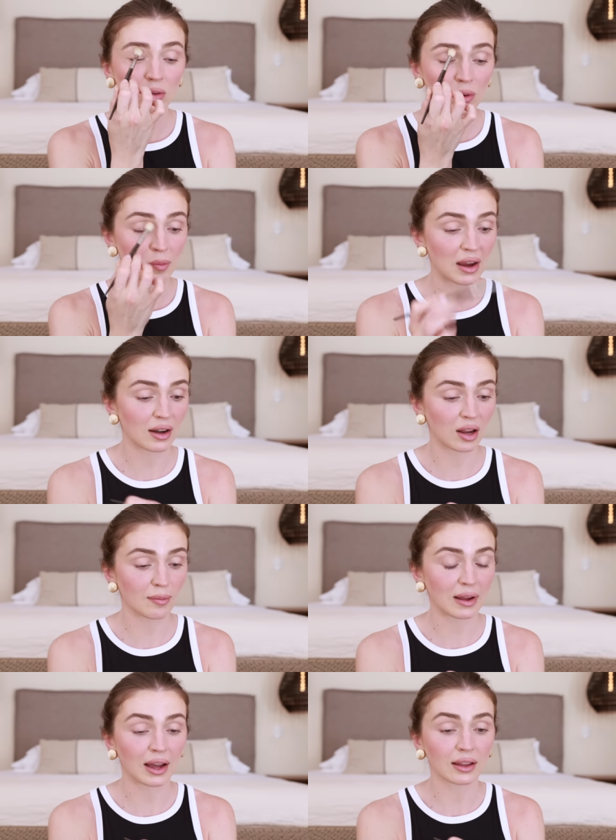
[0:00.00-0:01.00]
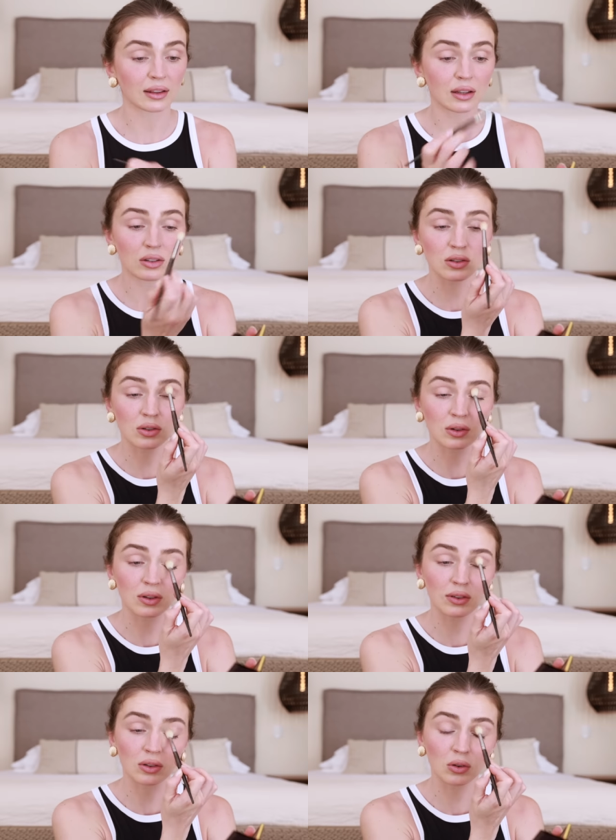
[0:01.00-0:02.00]
remaining on my eyelid, just so it
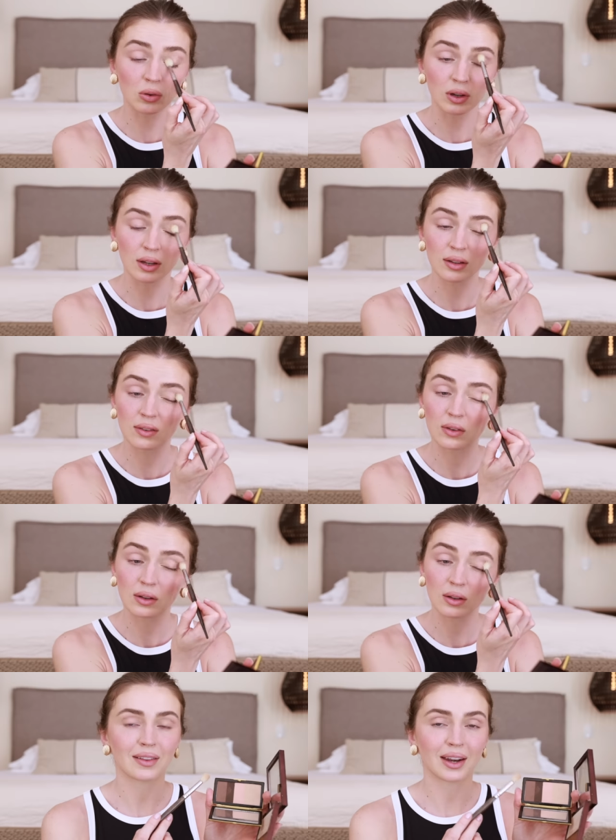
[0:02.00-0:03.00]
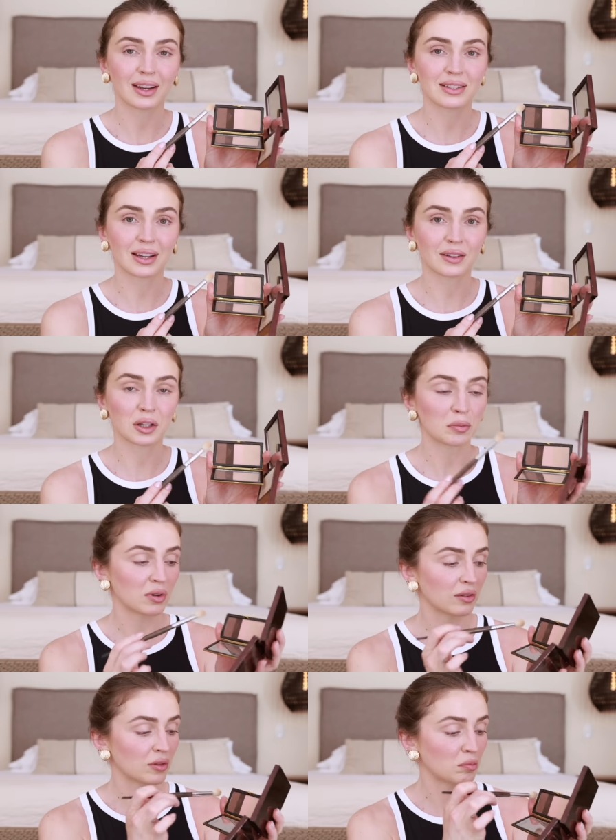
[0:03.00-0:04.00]
doesn't crease. And then I can take a little
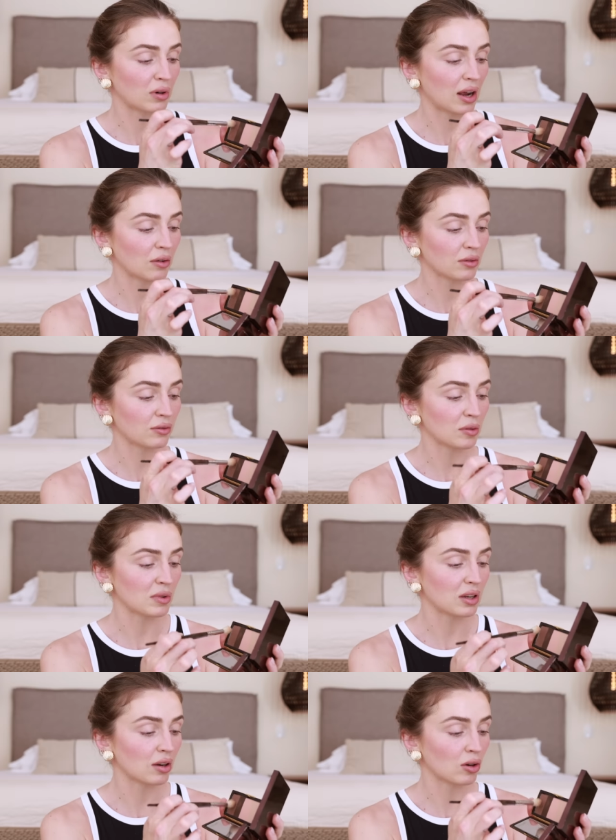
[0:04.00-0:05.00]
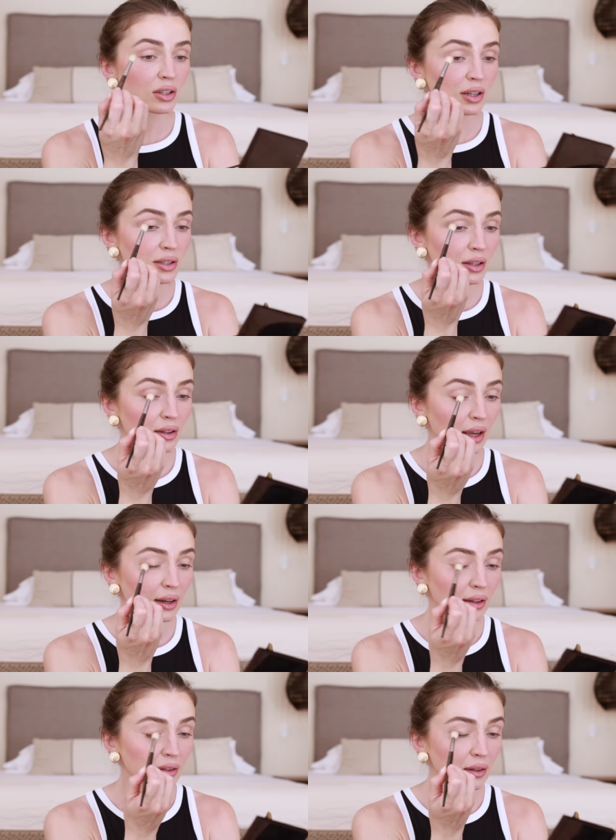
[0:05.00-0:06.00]
bit of the brown from in here, just the
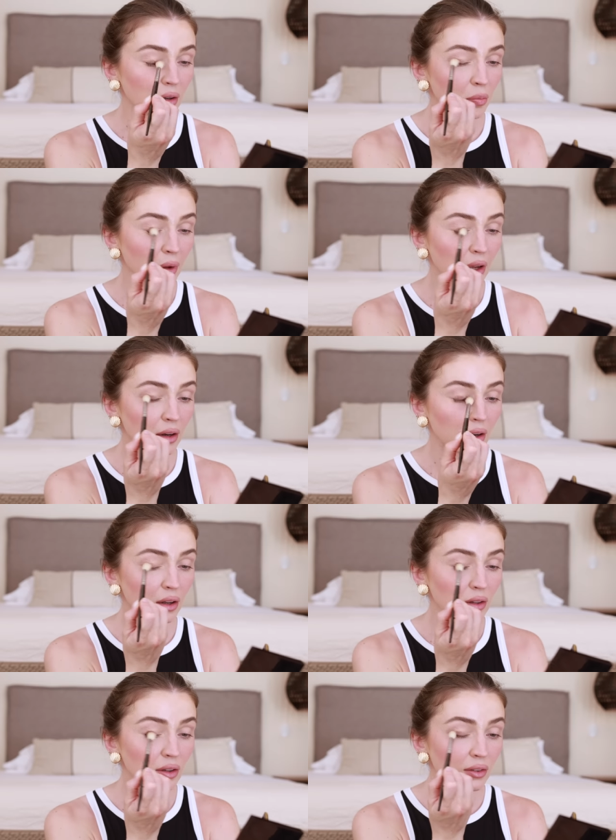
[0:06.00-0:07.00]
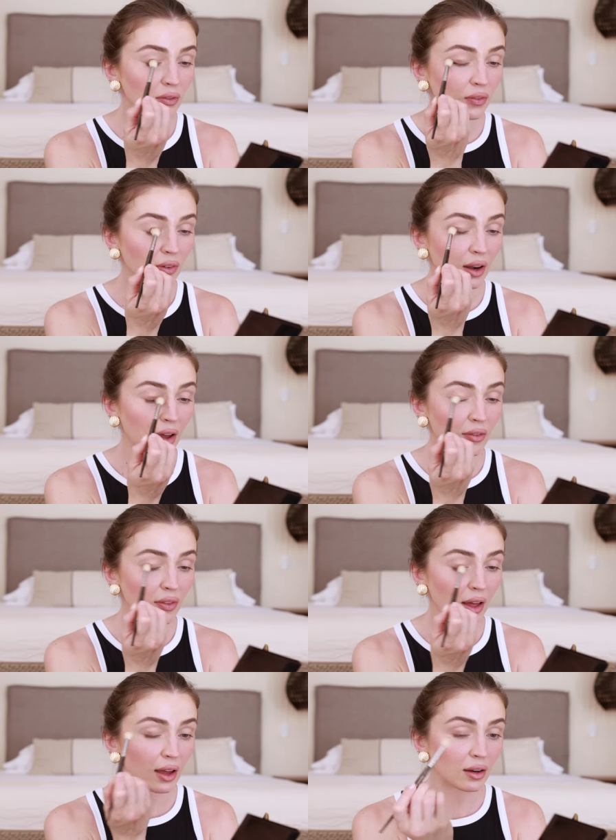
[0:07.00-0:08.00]
lightest little bit, and I'll just fluff
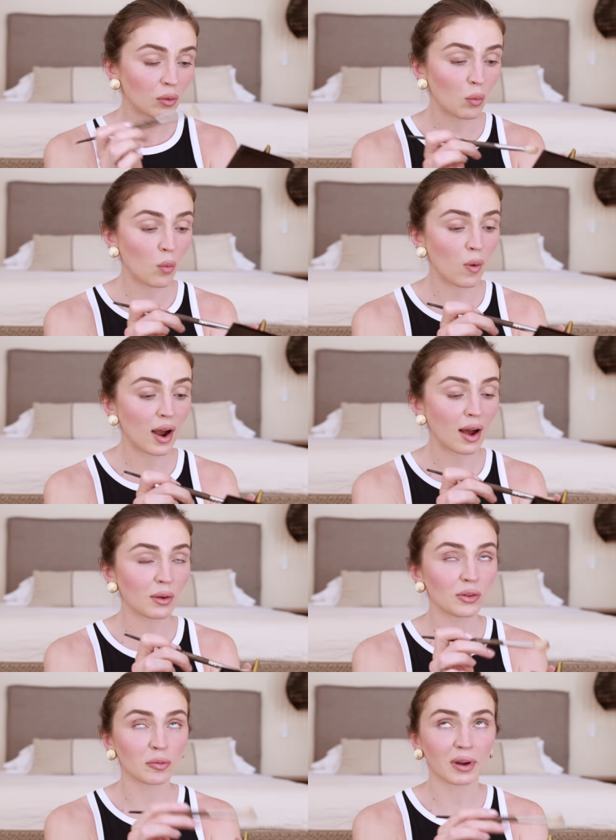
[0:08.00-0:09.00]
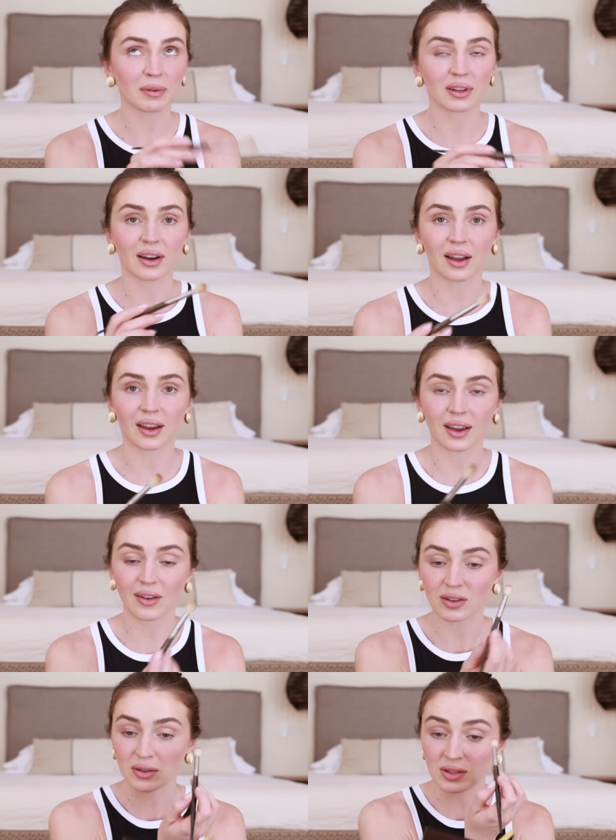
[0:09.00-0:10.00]
that. Wow, so pigmented. I
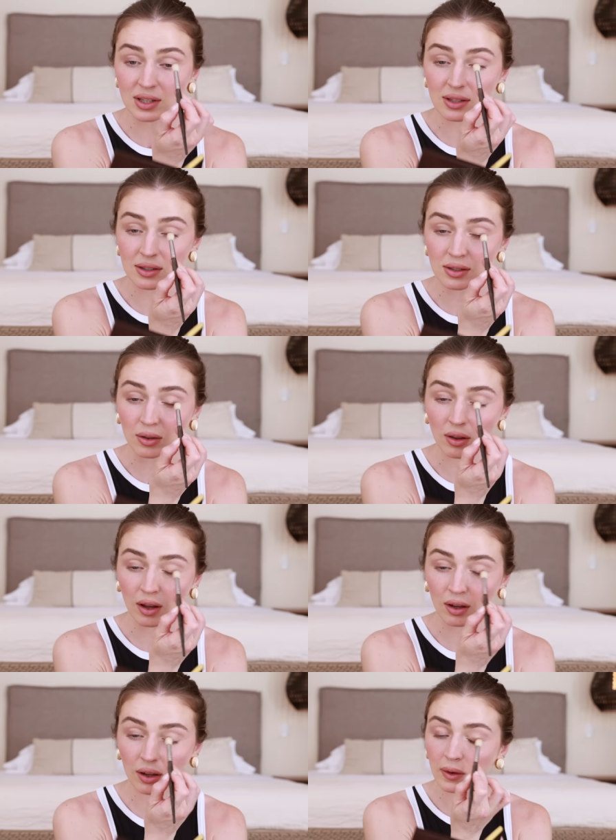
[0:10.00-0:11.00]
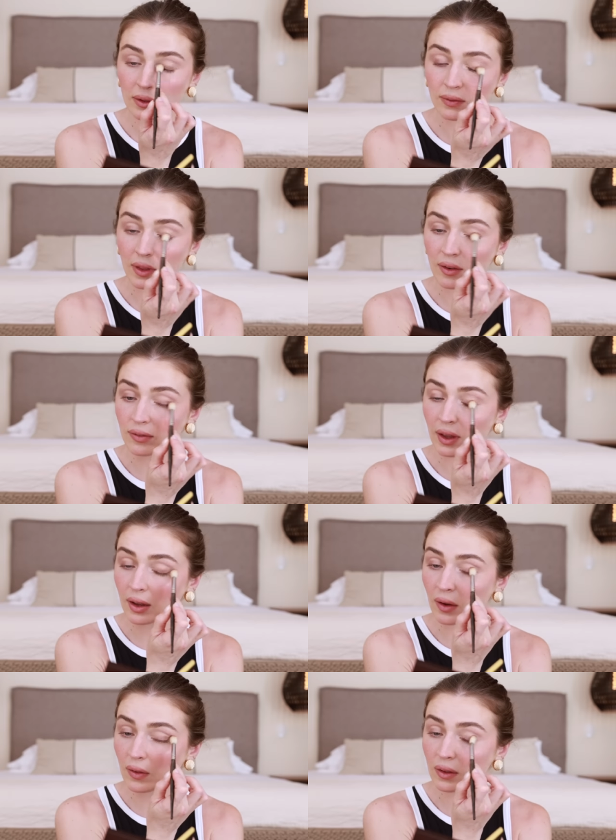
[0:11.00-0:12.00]
haven't used these in so long. I'll just fluff
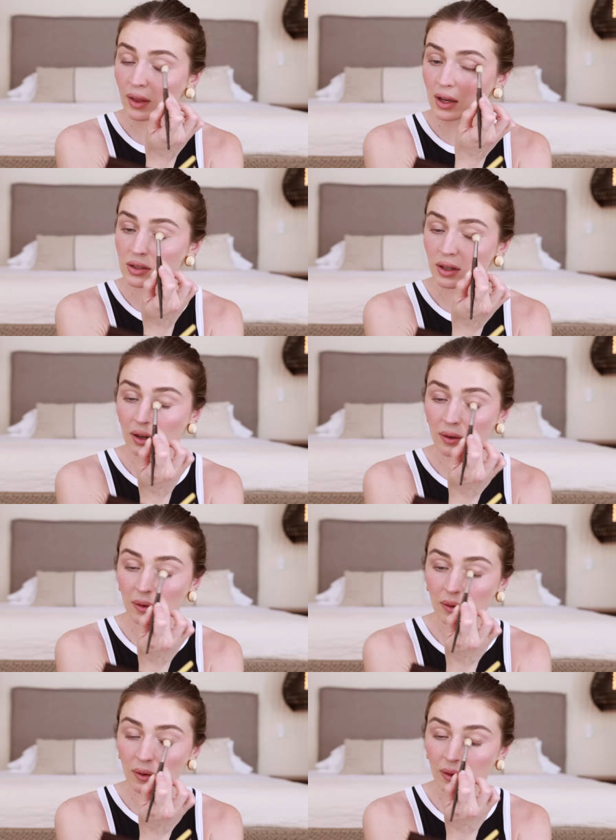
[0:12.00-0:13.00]
that on the lash line, just